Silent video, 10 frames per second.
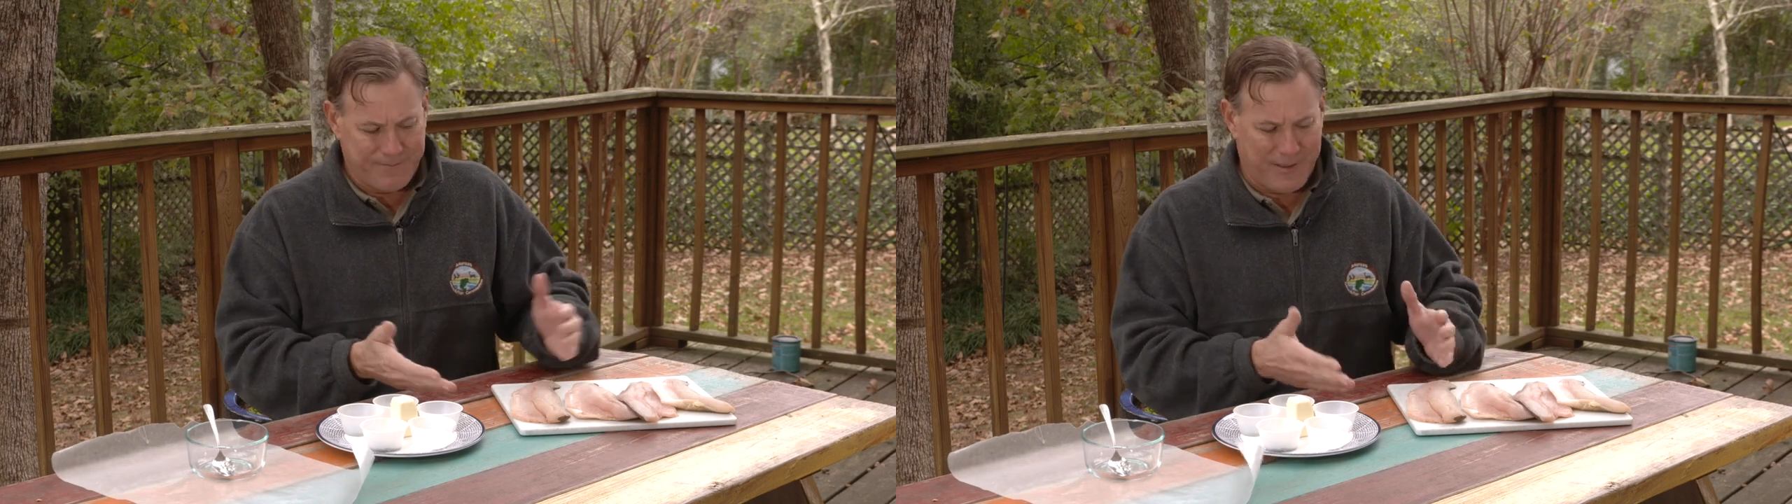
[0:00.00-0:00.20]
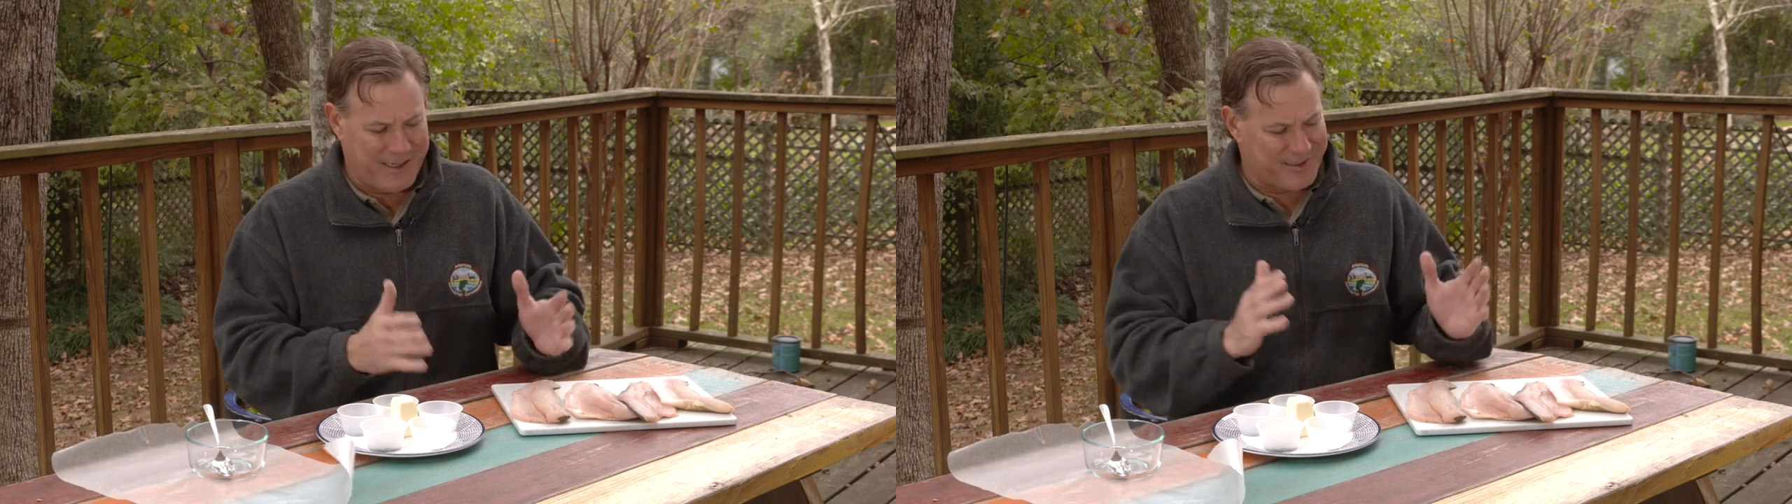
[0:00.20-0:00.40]

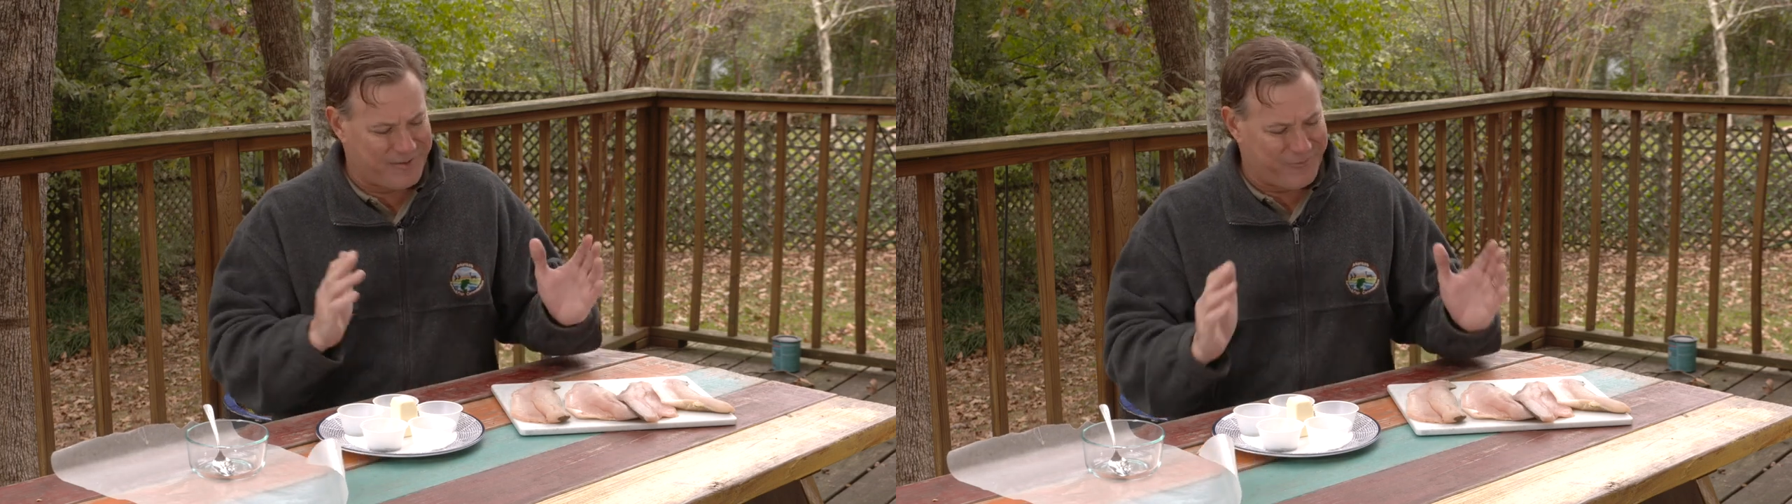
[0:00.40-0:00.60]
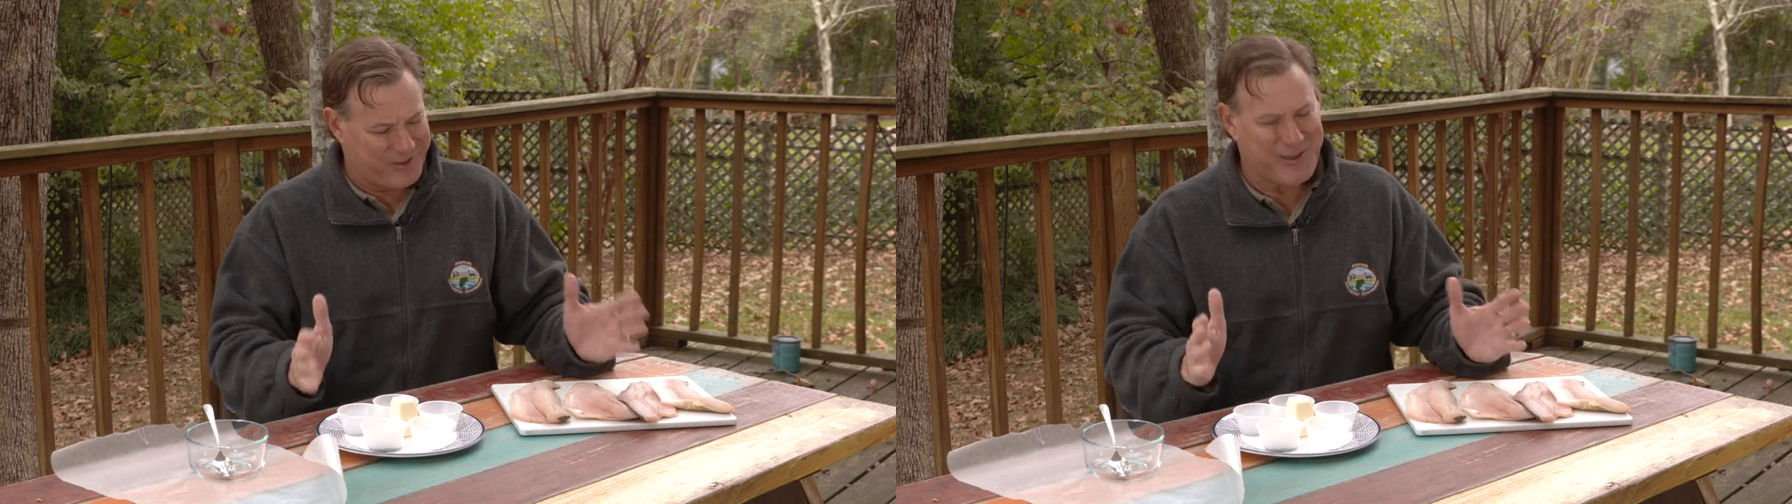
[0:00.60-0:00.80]
but
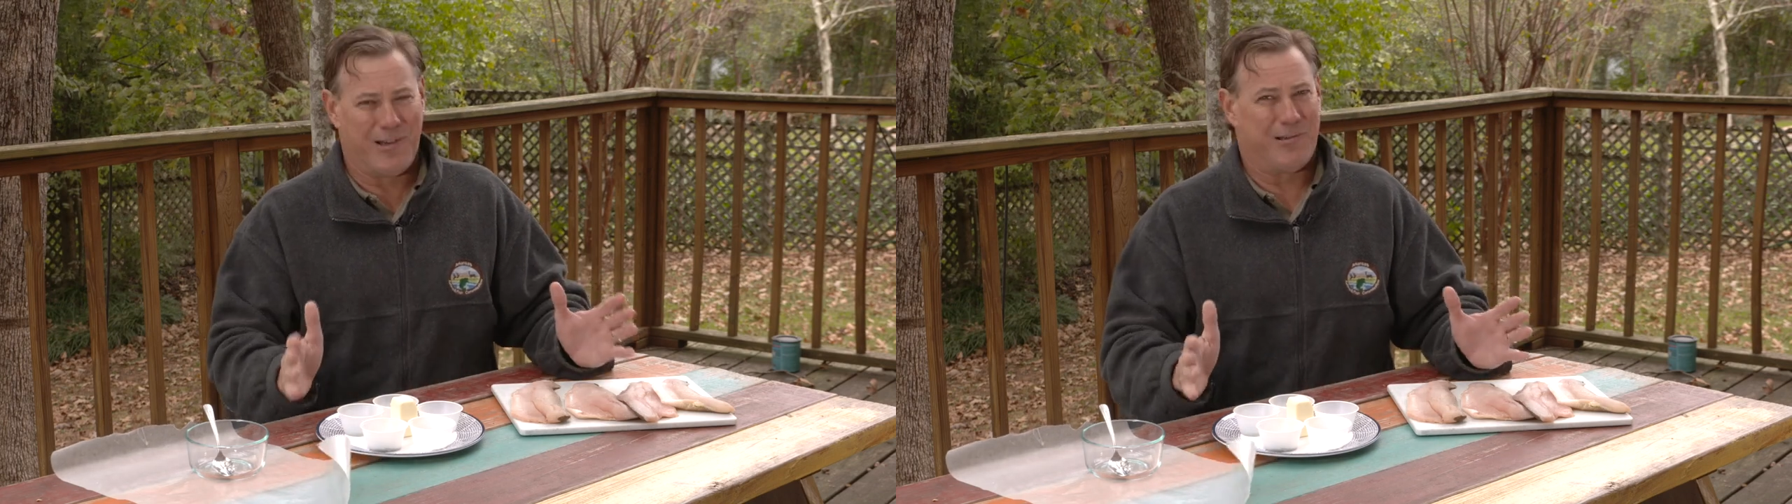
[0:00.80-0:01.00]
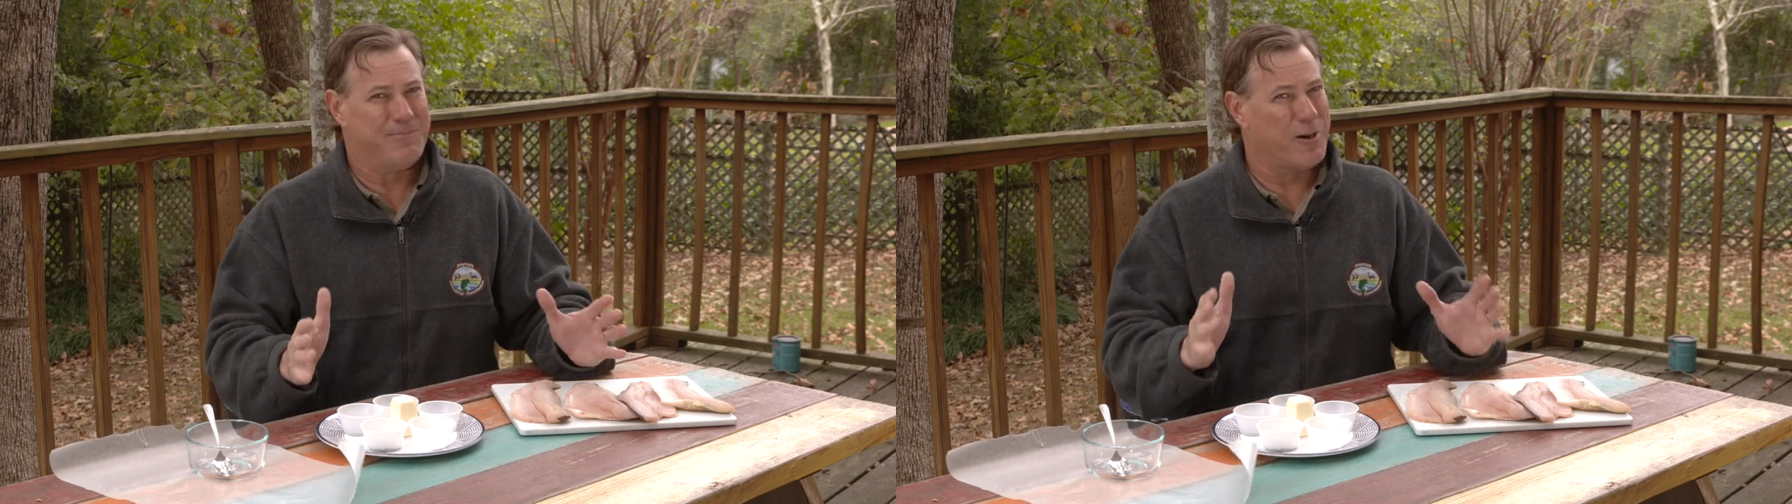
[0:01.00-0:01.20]
it's
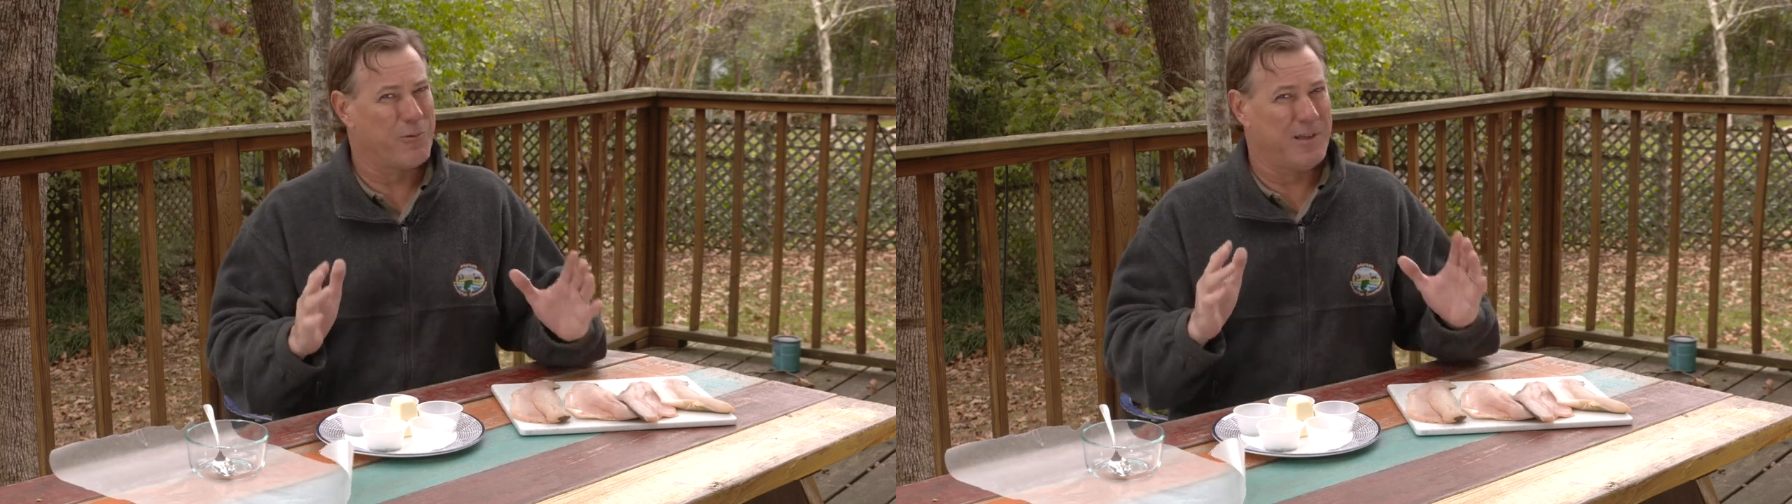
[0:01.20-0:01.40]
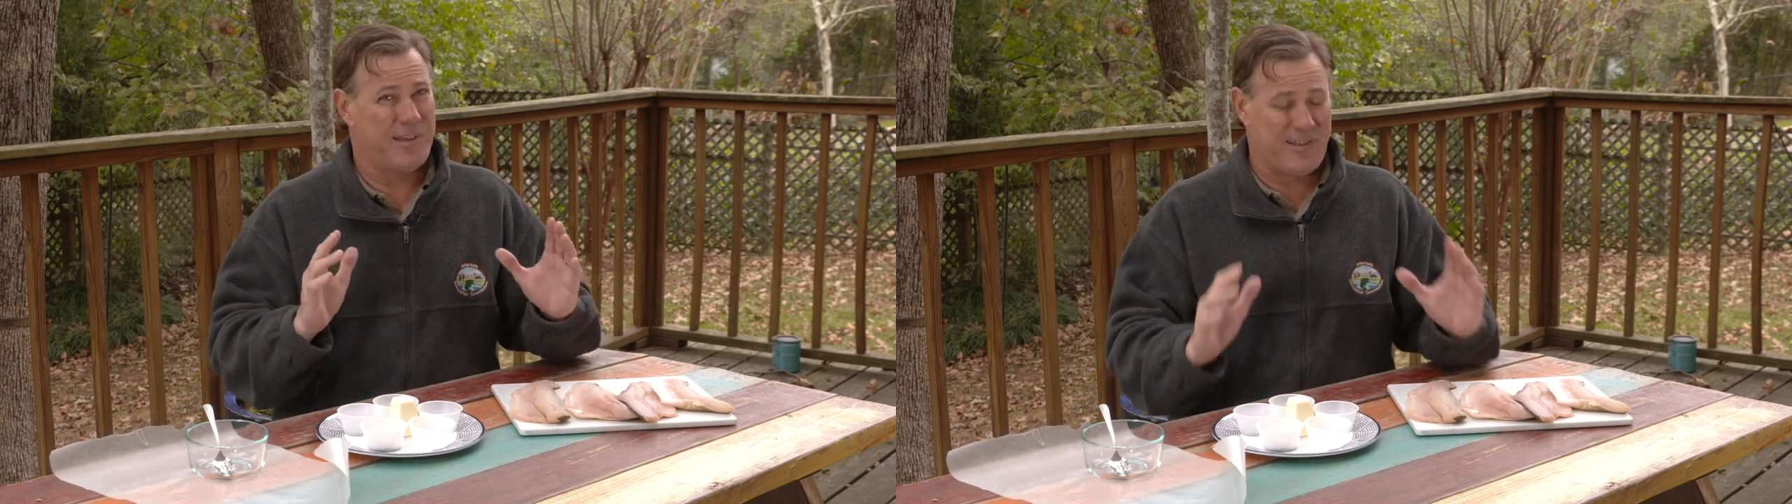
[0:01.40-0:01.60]
still a
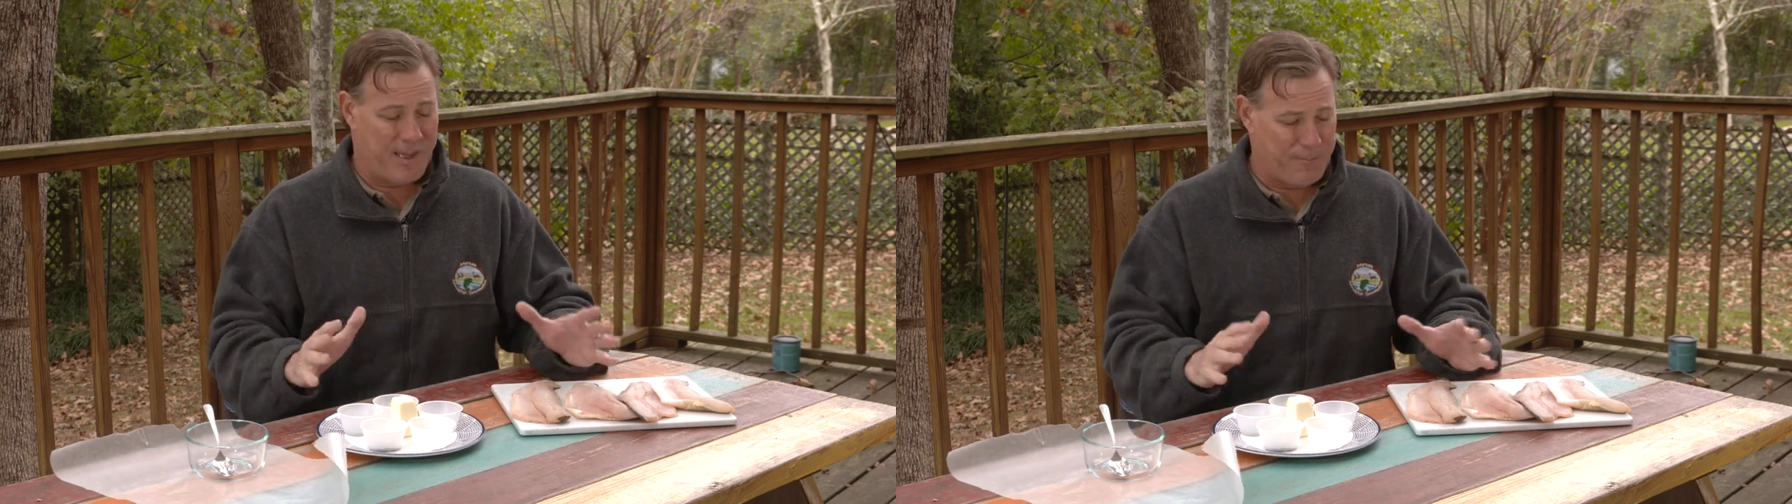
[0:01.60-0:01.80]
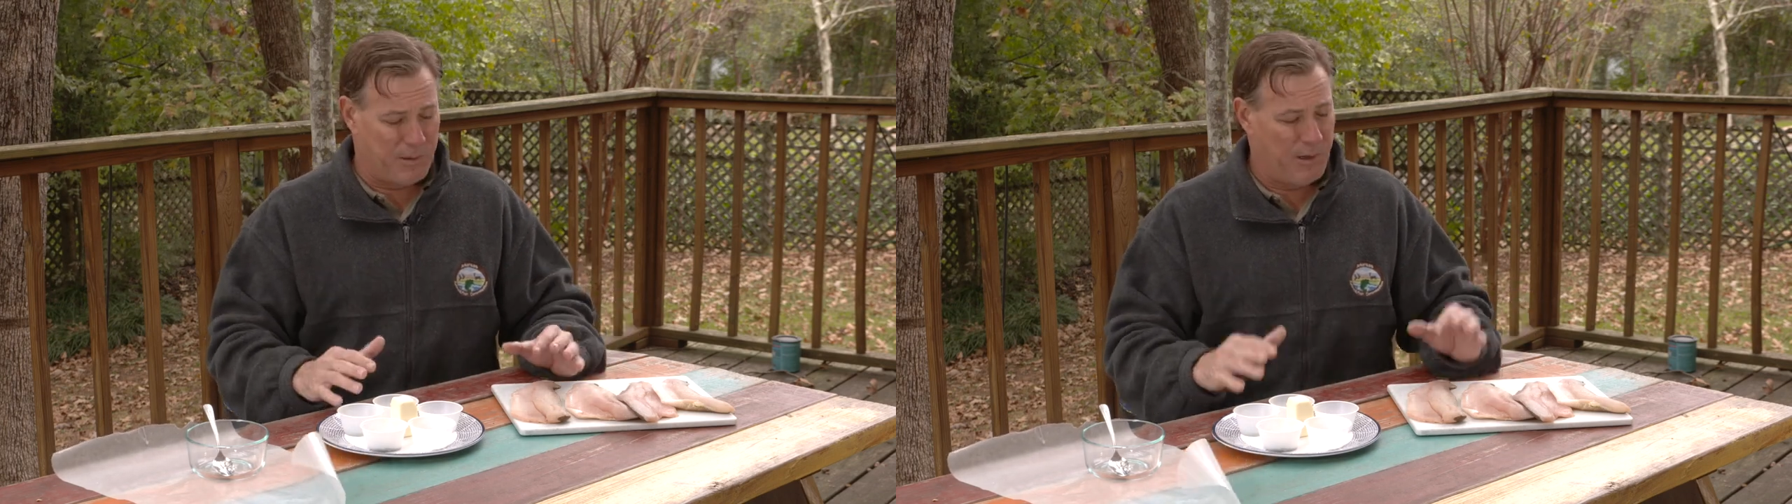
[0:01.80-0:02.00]
really
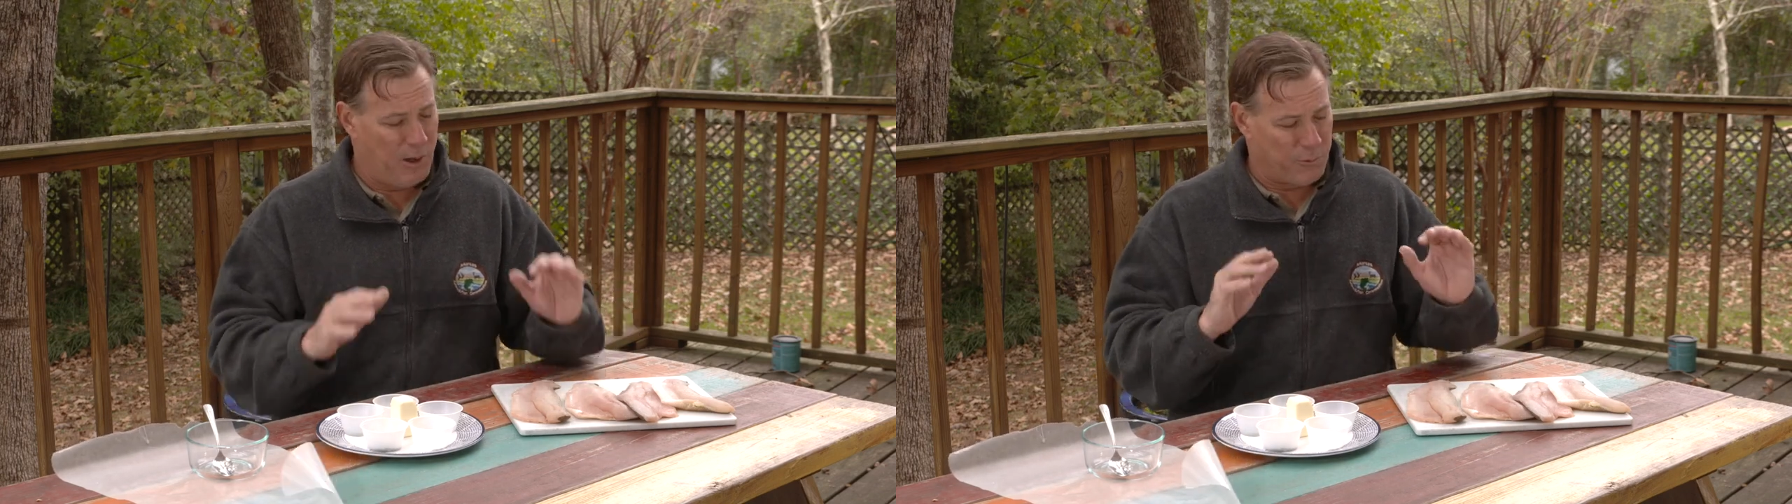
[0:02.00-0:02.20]
simple,